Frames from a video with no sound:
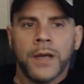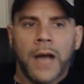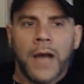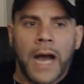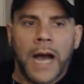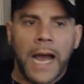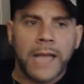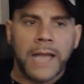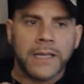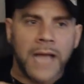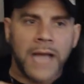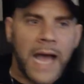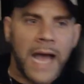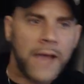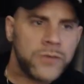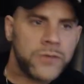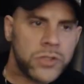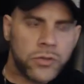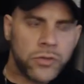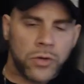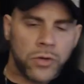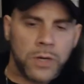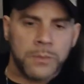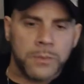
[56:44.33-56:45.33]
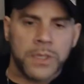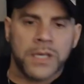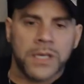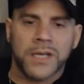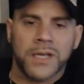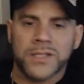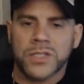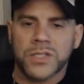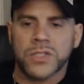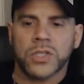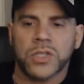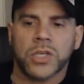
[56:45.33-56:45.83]
I live stream
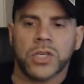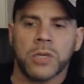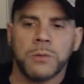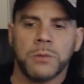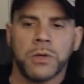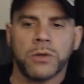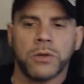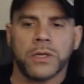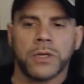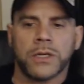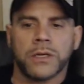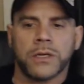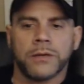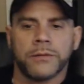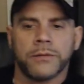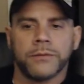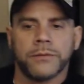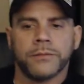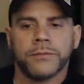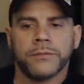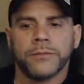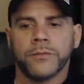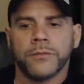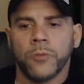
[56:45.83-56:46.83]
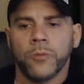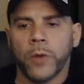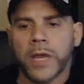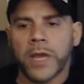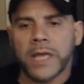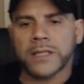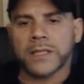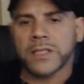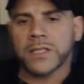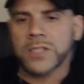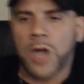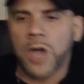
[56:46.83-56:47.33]
because it's a community. We
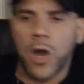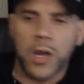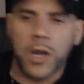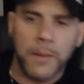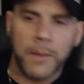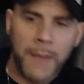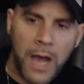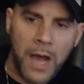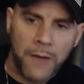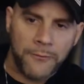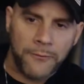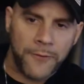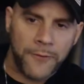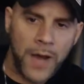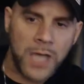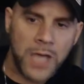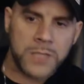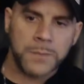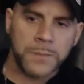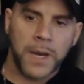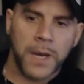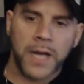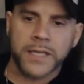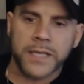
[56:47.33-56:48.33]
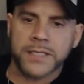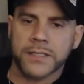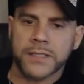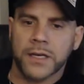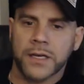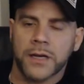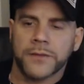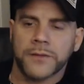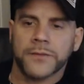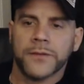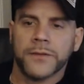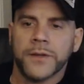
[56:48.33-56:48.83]
get to talk about Fox Body
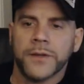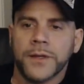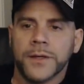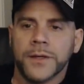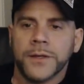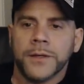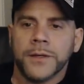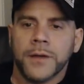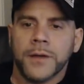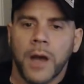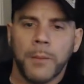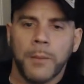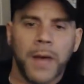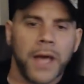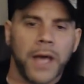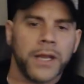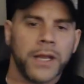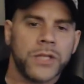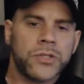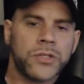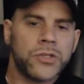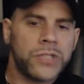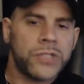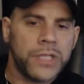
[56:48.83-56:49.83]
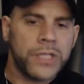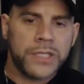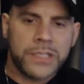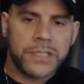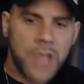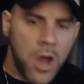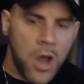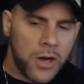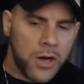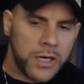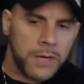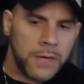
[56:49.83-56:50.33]
stuff. I'm not interested in
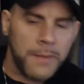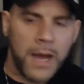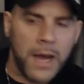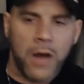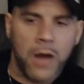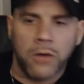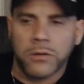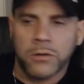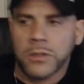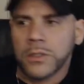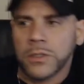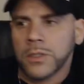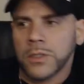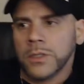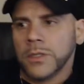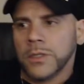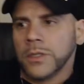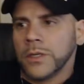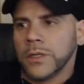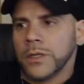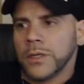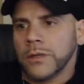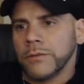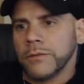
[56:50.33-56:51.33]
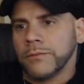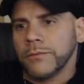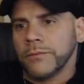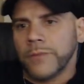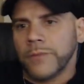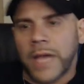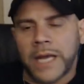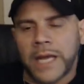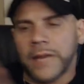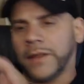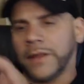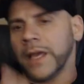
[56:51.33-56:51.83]
talking about
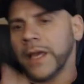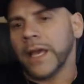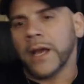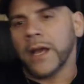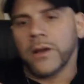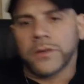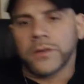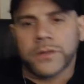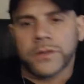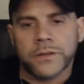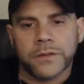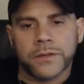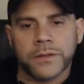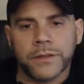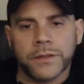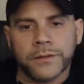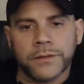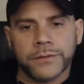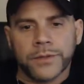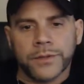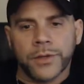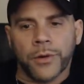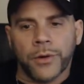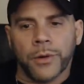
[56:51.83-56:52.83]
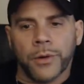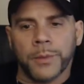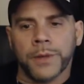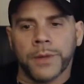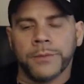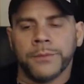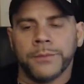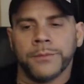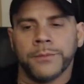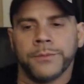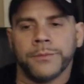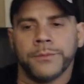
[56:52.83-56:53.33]
anything else. You know what I
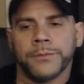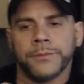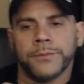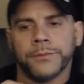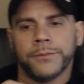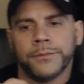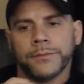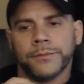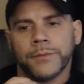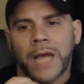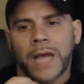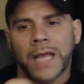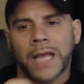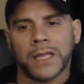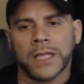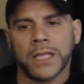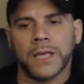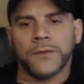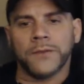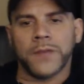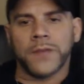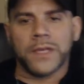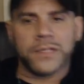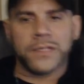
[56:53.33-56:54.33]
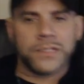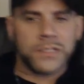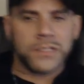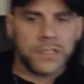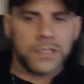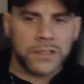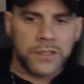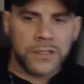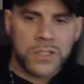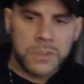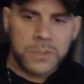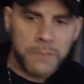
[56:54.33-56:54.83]
mean? I live this.
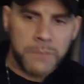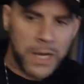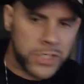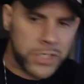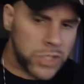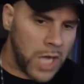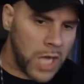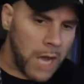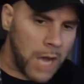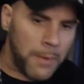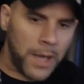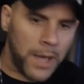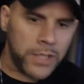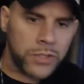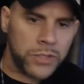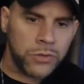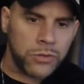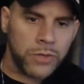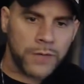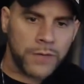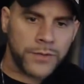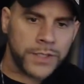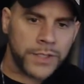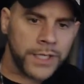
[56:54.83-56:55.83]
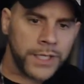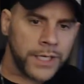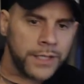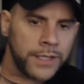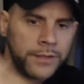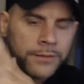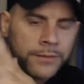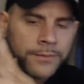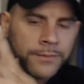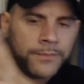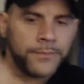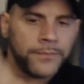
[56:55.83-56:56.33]
This is my job. I do every
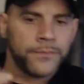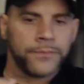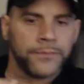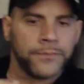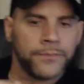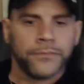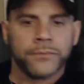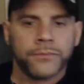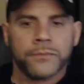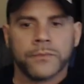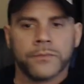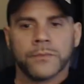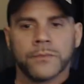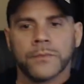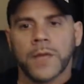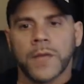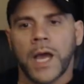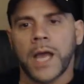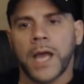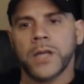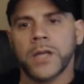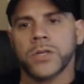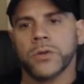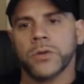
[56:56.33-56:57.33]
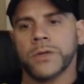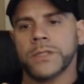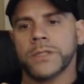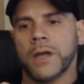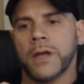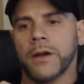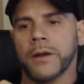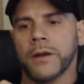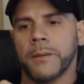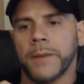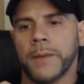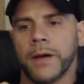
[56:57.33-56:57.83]
day. I enjoy
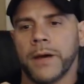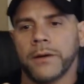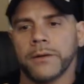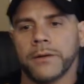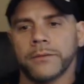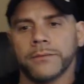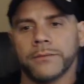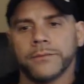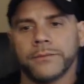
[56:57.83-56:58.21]
talking about it.